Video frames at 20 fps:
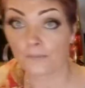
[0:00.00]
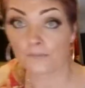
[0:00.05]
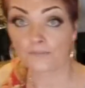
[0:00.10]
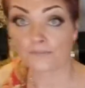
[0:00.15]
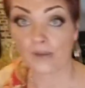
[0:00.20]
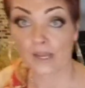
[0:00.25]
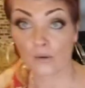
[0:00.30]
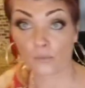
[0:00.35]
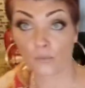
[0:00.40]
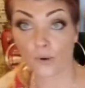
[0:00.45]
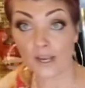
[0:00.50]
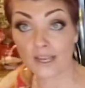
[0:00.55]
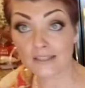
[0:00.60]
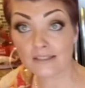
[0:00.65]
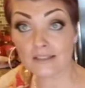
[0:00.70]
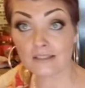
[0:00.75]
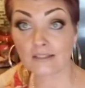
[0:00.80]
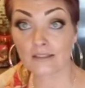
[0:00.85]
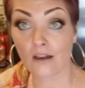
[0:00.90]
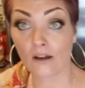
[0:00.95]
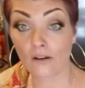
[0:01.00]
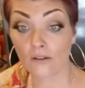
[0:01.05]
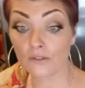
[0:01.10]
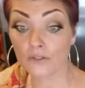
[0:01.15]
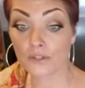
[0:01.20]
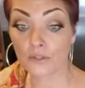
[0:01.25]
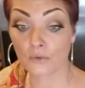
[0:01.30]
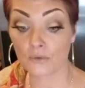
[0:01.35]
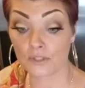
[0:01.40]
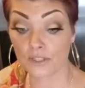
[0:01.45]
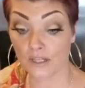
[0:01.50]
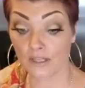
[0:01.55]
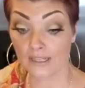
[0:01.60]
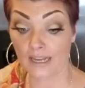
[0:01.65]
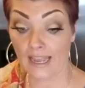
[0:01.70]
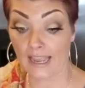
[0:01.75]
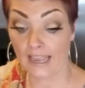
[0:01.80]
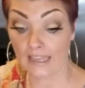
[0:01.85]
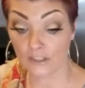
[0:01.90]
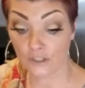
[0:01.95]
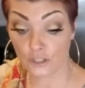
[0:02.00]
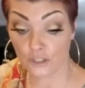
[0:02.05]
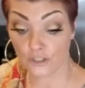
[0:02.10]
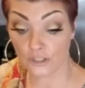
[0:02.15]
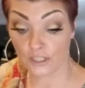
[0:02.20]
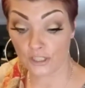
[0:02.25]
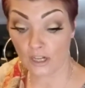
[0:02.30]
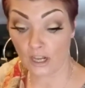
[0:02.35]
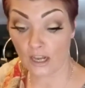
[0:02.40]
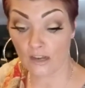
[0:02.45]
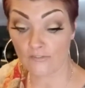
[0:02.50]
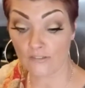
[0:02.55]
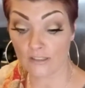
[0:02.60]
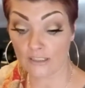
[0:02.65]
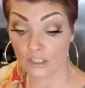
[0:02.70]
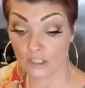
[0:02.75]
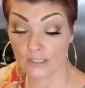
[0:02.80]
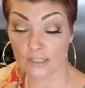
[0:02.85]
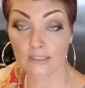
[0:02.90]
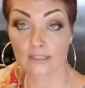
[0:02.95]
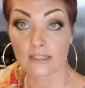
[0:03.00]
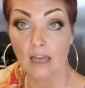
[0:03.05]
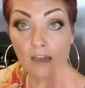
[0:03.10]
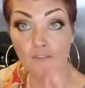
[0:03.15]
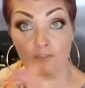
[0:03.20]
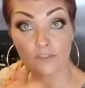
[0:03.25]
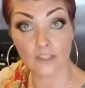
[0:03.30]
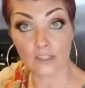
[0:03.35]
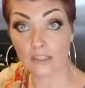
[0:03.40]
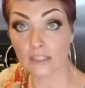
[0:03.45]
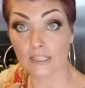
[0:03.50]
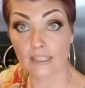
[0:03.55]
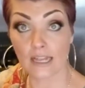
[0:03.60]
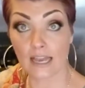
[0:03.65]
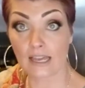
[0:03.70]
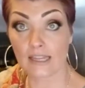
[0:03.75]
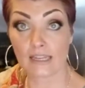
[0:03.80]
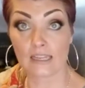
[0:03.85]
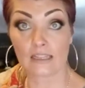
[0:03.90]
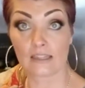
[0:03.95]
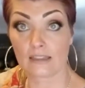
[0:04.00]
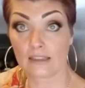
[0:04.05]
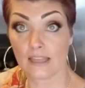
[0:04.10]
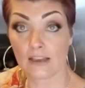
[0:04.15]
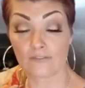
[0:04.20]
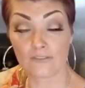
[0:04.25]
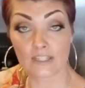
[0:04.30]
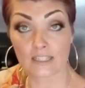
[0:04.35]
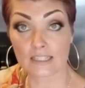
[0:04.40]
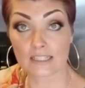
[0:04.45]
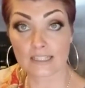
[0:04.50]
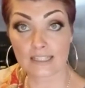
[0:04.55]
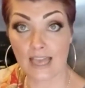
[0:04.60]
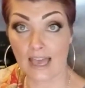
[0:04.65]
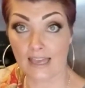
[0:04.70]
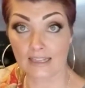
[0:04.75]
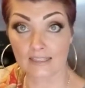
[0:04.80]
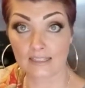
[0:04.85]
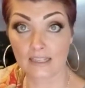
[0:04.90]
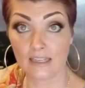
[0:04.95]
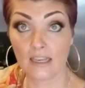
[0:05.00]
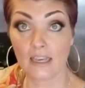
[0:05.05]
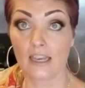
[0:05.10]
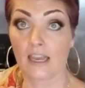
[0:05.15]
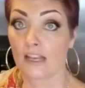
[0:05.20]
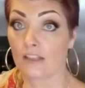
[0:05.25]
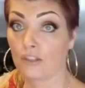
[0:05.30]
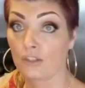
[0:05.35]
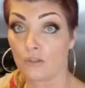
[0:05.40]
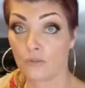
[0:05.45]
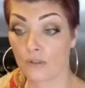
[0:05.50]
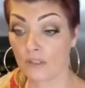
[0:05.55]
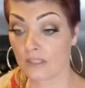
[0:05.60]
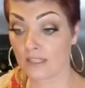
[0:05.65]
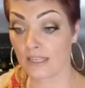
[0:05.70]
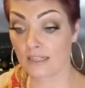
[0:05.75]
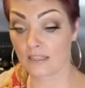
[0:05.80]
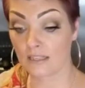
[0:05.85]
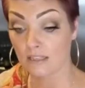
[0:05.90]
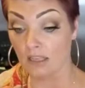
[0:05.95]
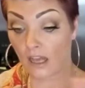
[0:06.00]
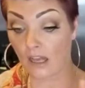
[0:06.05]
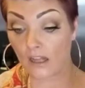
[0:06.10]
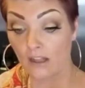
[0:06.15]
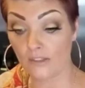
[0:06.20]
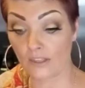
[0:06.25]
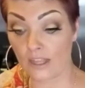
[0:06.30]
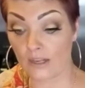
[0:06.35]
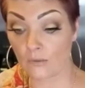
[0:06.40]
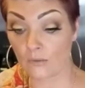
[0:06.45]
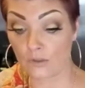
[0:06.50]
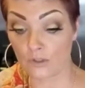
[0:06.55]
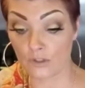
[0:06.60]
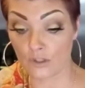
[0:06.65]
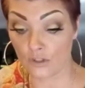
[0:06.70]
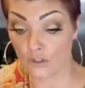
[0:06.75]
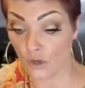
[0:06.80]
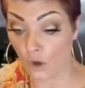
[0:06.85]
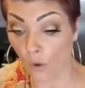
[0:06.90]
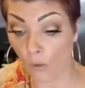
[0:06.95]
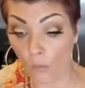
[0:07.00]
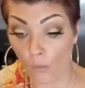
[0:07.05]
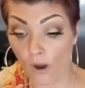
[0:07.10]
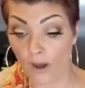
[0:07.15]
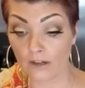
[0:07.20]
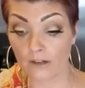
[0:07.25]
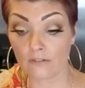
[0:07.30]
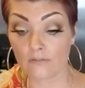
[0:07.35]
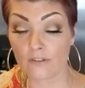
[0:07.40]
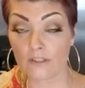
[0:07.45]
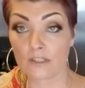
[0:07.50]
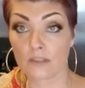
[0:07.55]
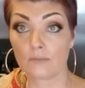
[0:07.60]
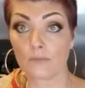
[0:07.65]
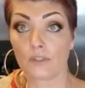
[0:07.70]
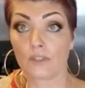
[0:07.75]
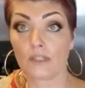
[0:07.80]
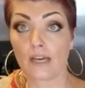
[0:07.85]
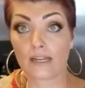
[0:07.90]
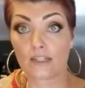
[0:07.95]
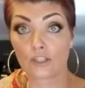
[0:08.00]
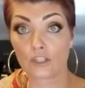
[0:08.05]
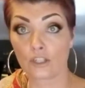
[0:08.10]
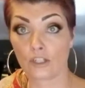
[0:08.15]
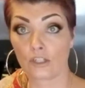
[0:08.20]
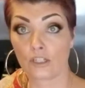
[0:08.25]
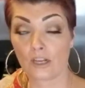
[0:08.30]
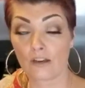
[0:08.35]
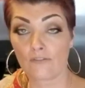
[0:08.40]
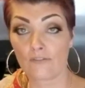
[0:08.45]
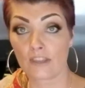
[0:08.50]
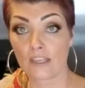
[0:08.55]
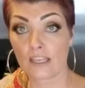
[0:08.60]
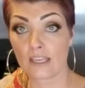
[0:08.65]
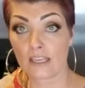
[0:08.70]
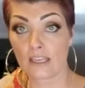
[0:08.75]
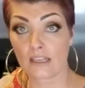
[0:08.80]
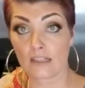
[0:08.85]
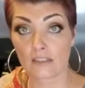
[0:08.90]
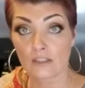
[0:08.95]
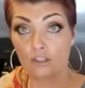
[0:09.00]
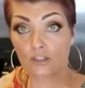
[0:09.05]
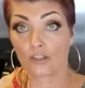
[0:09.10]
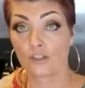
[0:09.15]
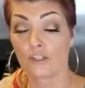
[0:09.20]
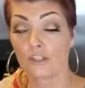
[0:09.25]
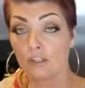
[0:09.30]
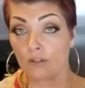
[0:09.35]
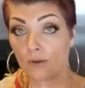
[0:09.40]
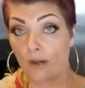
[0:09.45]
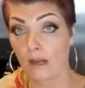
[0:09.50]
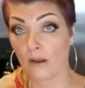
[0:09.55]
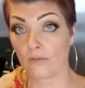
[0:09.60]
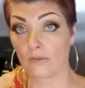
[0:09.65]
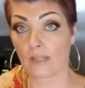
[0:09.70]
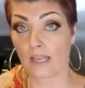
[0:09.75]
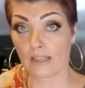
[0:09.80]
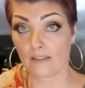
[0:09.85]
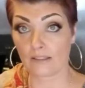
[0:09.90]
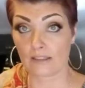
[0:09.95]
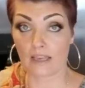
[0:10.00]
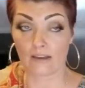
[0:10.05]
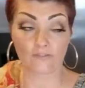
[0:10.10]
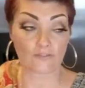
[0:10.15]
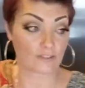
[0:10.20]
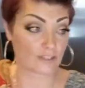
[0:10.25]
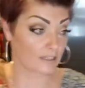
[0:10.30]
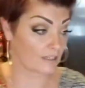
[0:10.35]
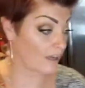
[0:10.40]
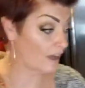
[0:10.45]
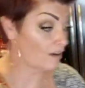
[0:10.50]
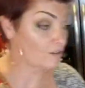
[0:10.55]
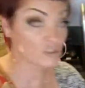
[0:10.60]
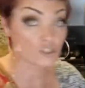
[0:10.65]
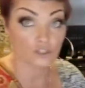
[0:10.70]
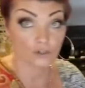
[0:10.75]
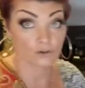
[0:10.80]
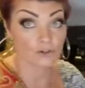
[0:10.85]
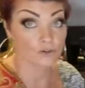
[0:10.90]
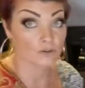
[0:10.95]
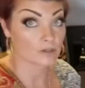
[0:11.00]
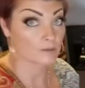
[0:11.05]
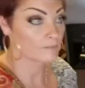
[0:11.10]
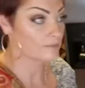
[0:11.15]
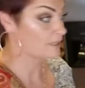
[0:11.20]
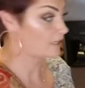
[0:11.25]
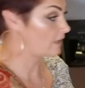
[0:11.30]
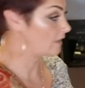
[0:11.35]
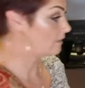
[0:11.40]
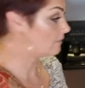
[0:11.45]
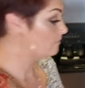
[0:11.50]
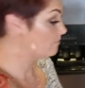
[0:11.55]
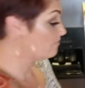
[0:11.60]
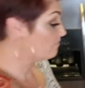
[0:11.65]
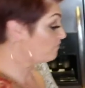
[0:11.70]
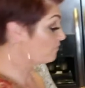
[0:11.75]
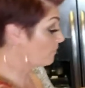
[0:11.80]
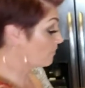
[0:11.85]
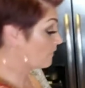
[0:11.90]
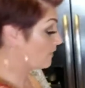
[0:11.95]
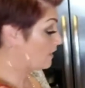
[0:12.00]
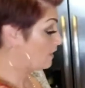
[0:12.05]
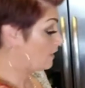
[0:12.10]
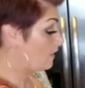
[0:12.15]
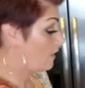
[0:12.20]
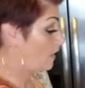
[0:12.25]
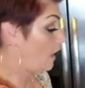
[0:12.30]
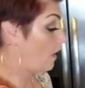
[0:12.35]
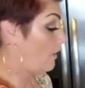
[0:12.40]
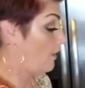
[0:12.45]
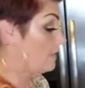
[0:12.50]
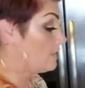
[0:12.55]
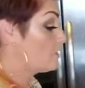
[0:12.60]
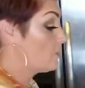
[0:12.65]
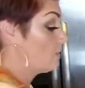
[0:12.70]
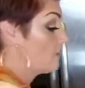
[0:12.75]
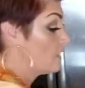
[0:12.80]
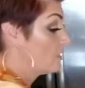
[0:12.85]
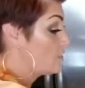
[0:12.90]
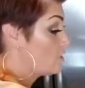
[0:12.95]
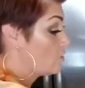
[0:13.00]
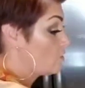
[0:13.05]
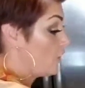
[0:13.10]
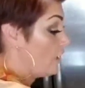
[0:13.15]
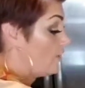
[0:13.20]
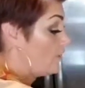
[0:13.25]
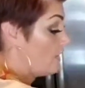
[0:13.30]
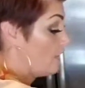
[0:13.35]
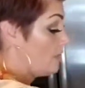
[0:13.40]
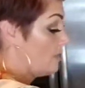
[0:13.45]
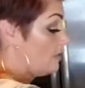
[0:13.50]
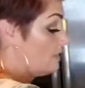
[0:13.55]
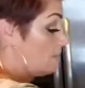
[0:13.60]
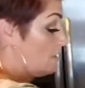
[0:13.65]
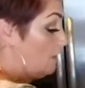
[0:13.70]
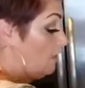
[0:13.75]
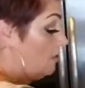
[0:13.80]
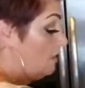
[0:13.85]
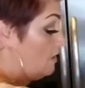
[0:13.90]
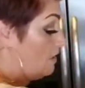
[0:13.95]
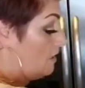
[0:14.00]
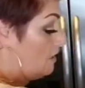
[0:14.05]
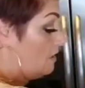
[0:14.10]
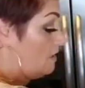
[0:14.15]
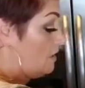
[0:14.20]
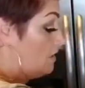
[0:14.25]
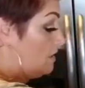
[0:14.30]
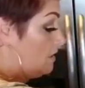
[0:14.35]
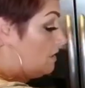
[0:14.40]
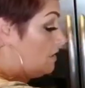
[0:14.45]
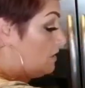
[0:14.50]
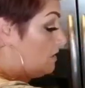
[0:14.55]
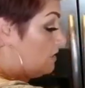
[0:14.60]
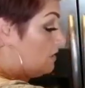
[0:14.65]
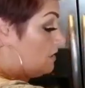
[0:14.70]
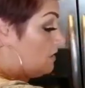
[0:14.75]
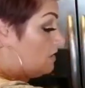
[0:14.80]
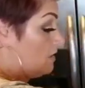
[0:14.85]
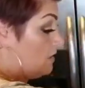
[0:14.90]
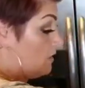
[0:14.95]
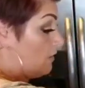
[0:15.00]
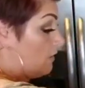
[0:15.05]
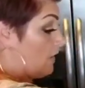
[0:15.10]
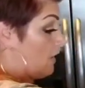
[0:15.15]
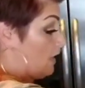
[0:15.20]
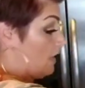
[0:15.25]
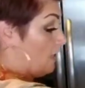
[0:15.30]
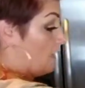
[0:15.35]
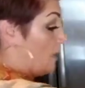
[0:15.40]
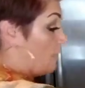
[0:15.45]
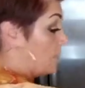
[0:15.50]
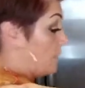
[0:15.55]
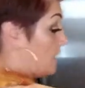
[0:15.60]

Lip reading: My rice is also done. I had turned it off and just left the lid on it and left it set. As soon as I saw that there was no water visible, I turned off the heat, stirred it around, and left it. I'll show you in a minute. All right, so let's try this. Okay,